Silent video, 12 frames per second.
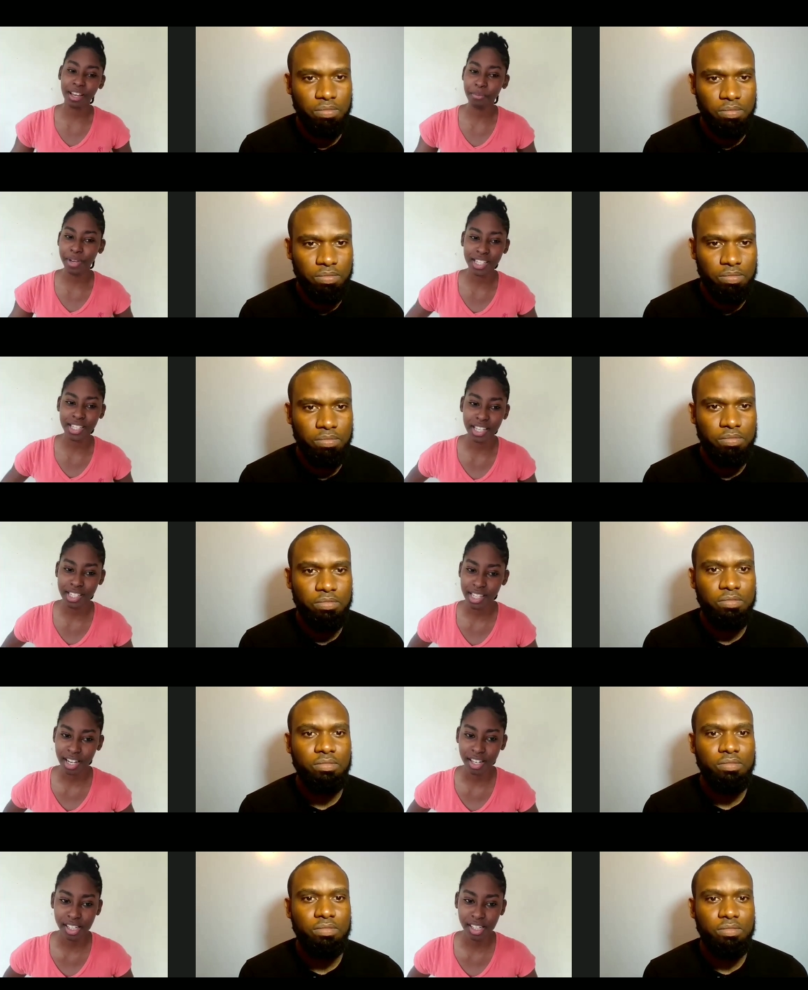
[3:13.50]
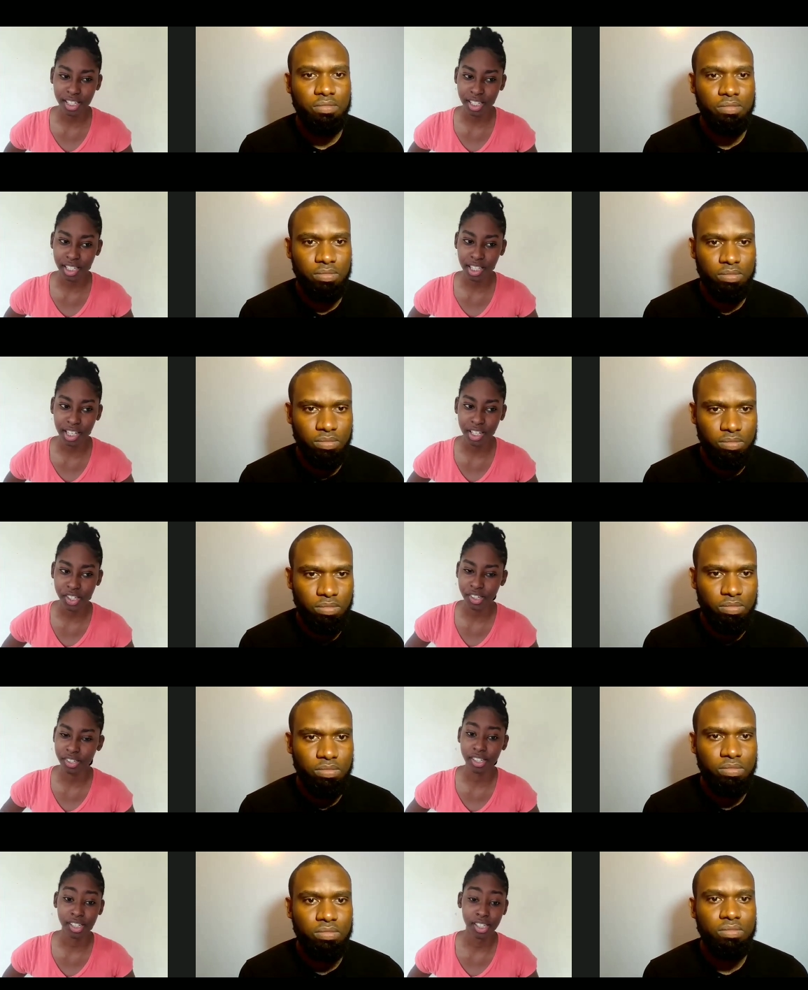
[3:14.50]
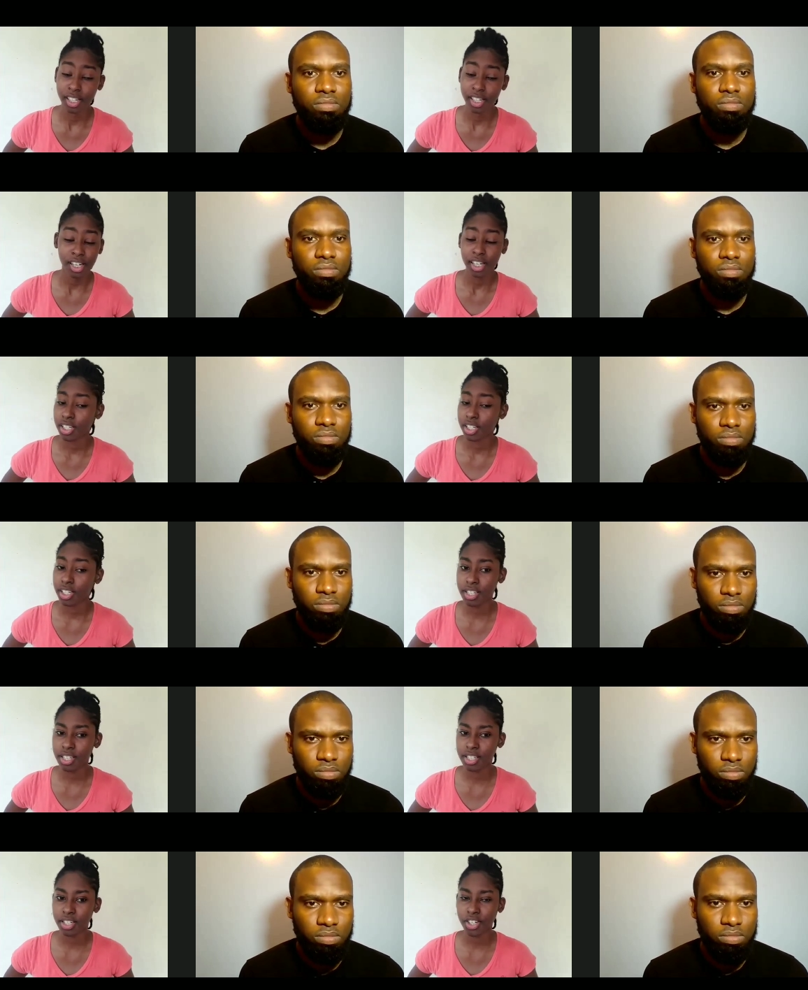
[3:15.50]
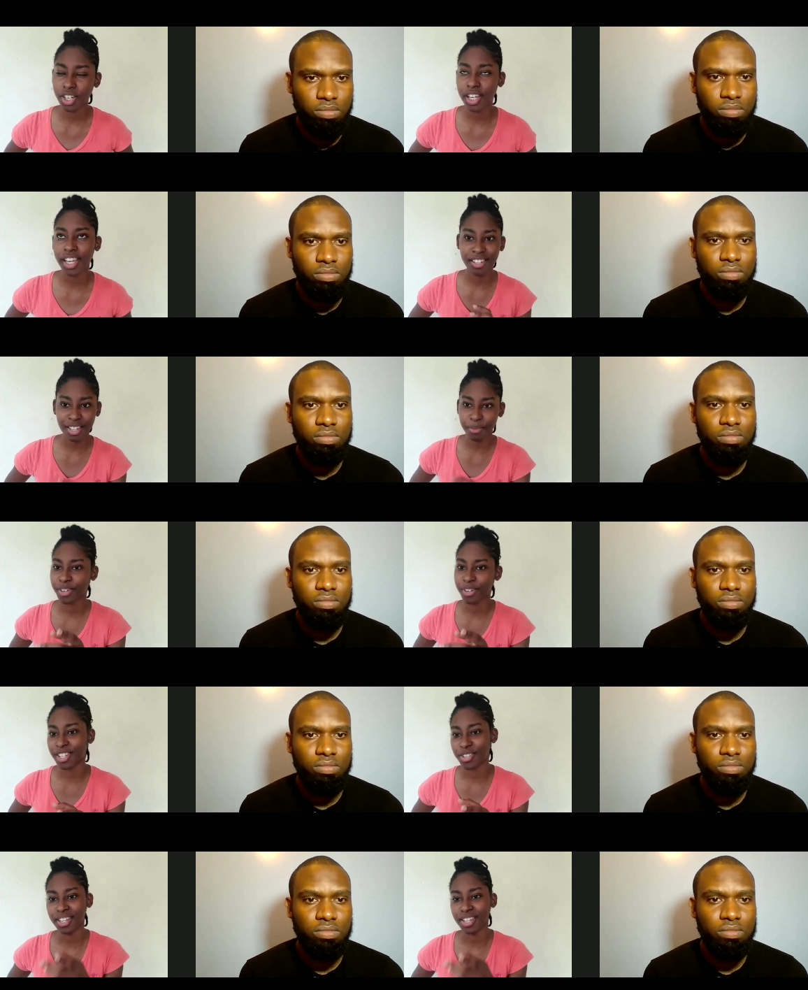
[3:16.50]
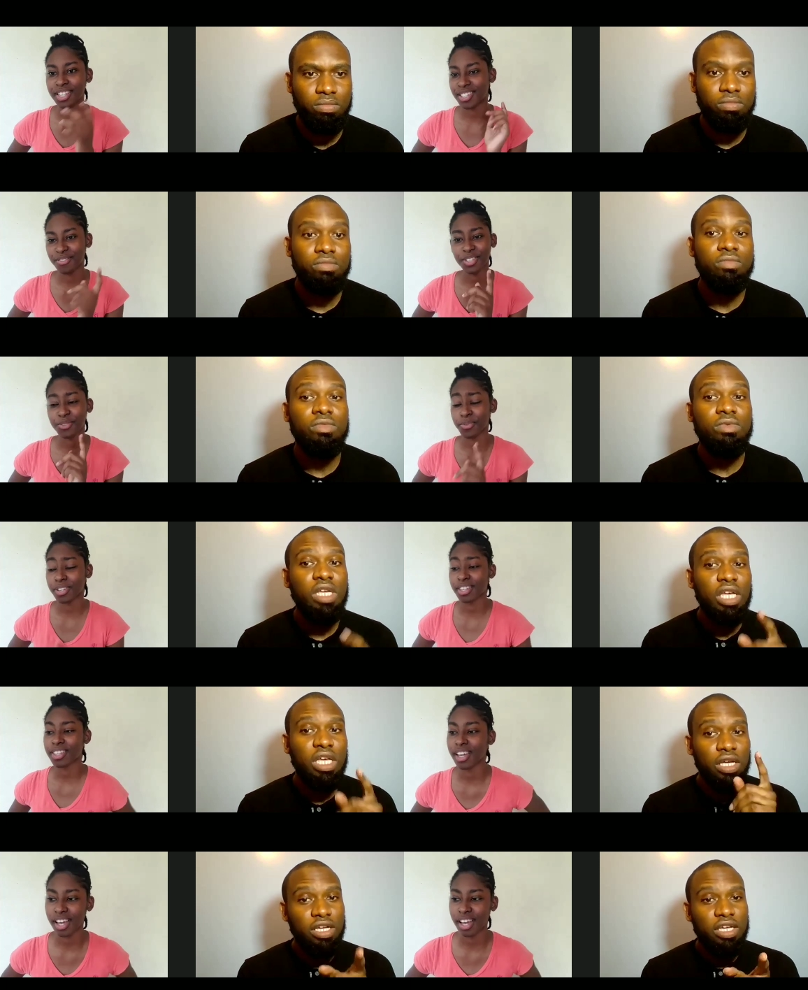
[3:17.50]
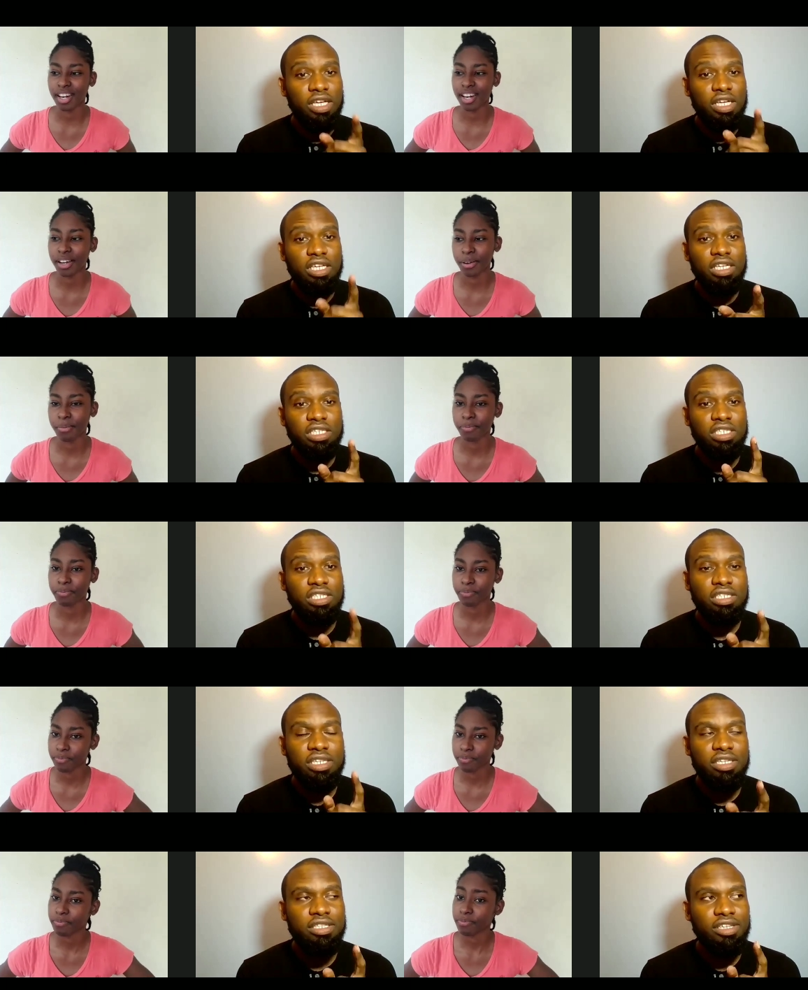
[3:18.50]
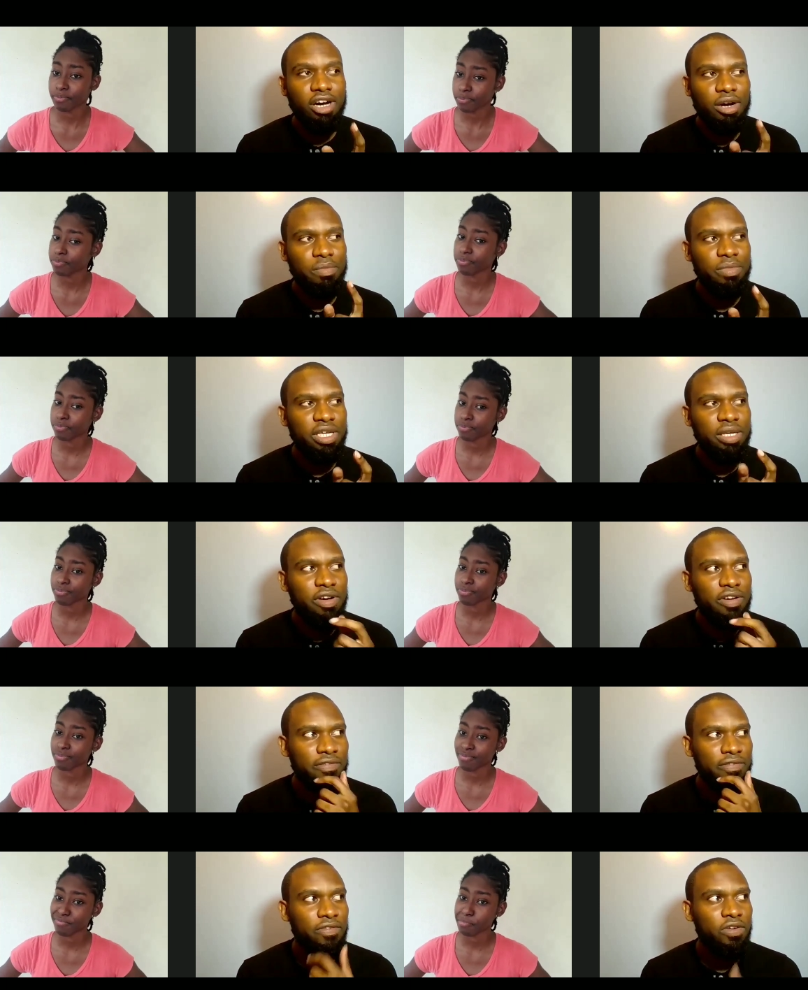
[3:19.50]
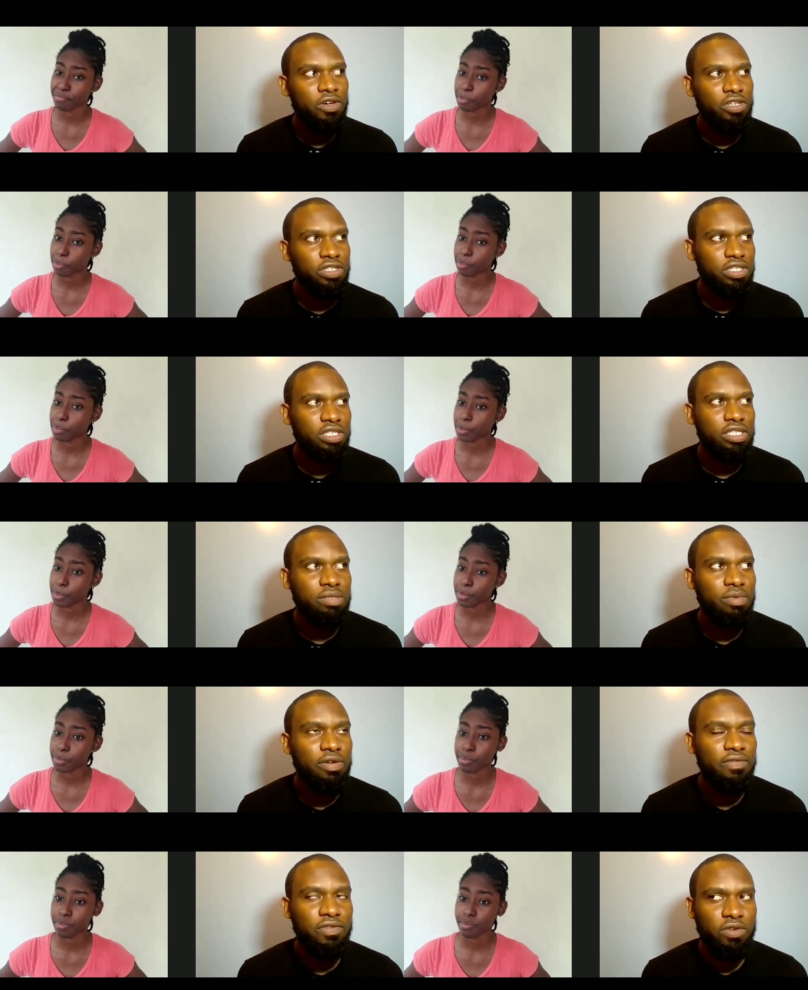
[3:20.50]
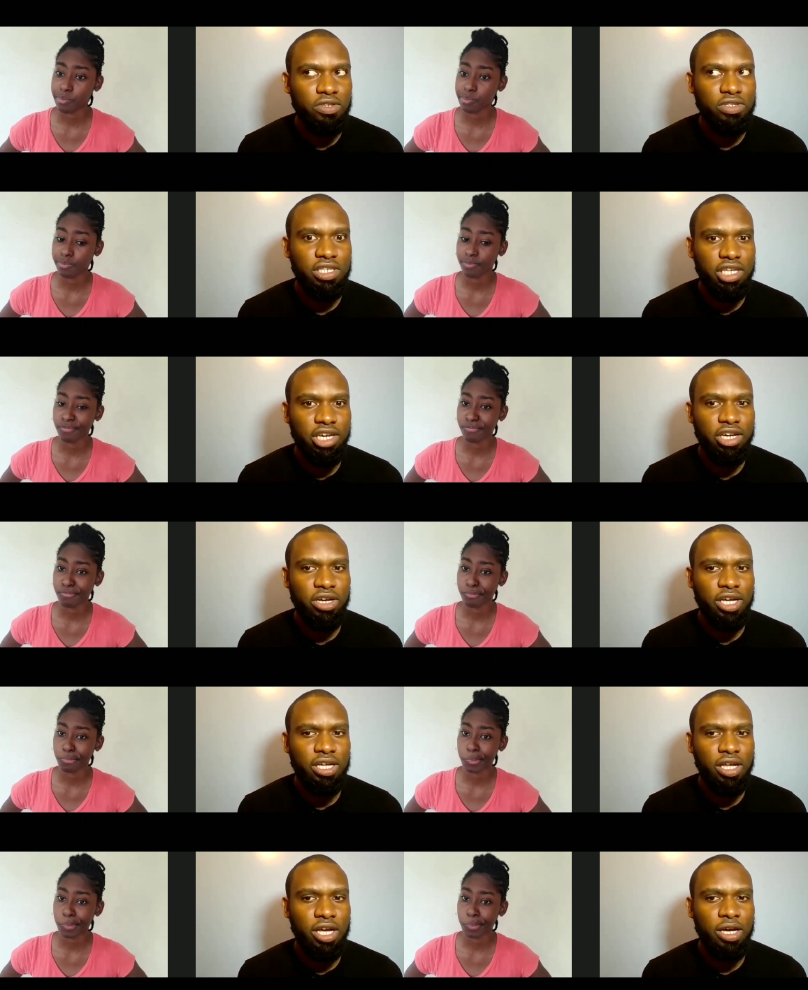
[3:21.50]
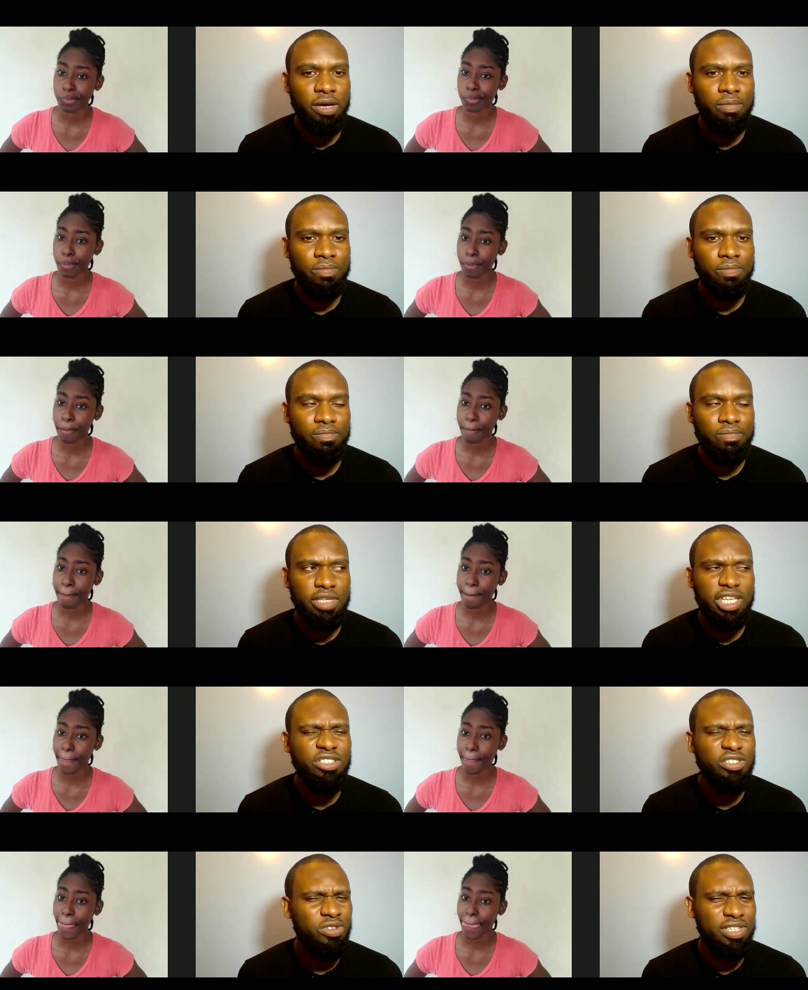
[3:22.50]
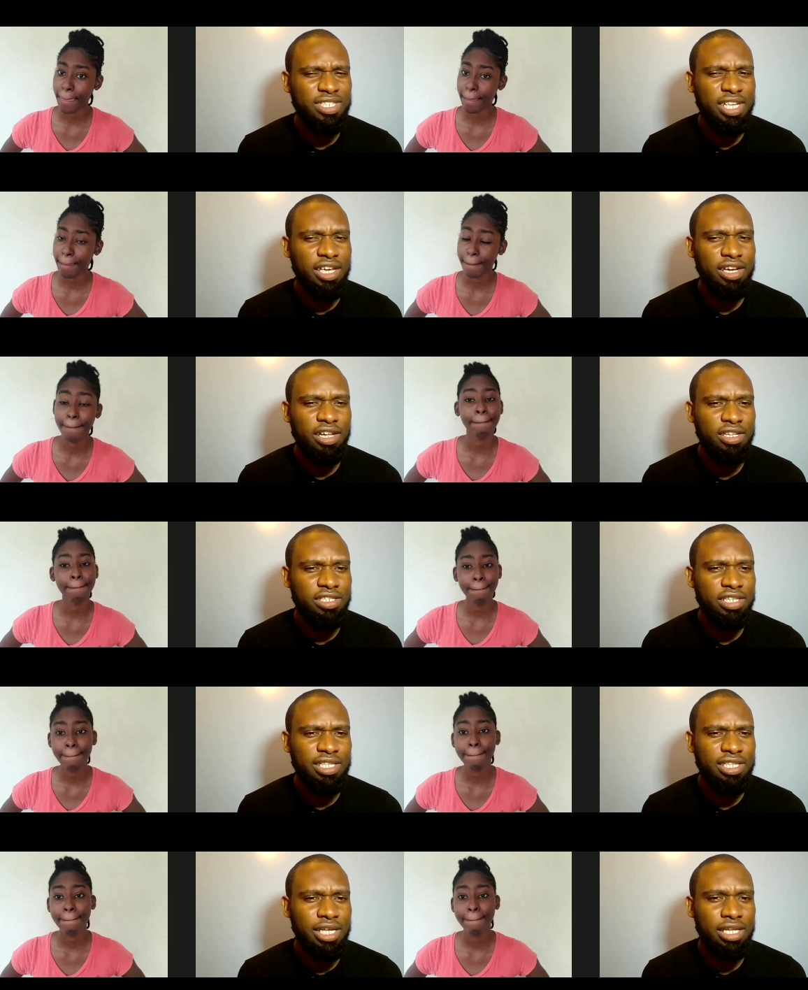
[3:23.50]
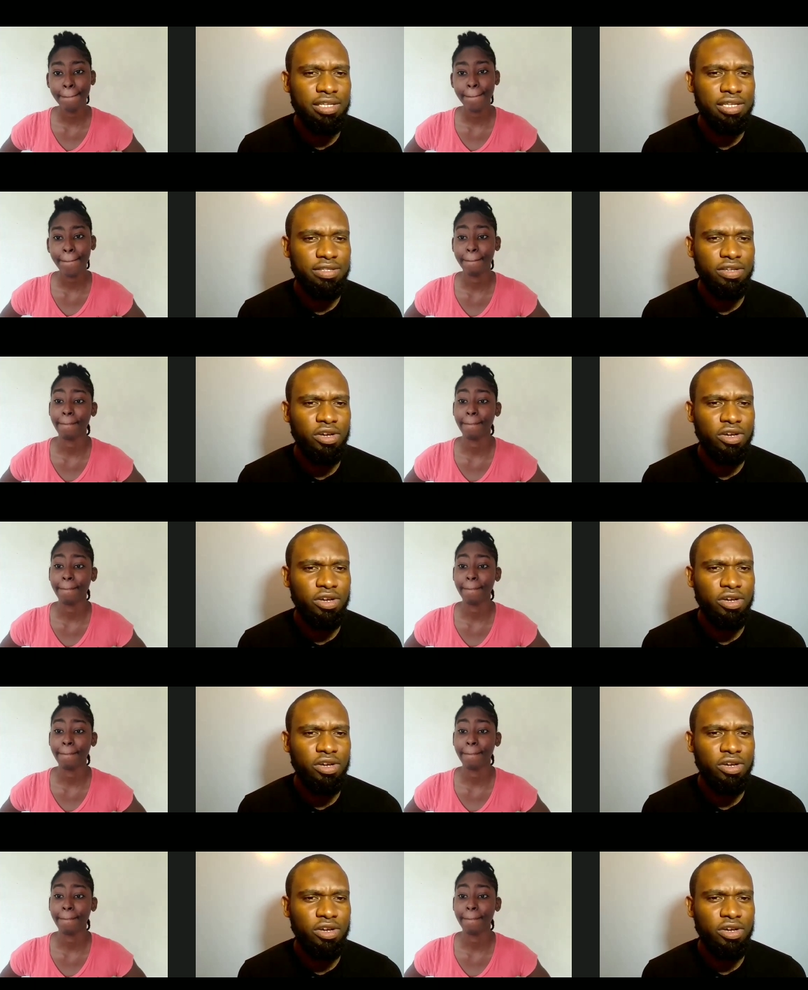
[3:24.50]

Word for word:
Speaker 1: amazing psychology lecturer. She's she cares about her students. It's one thing, and um,
Speaker 2: she taught me in my first my first year at um Intro to Psychology. Is that it?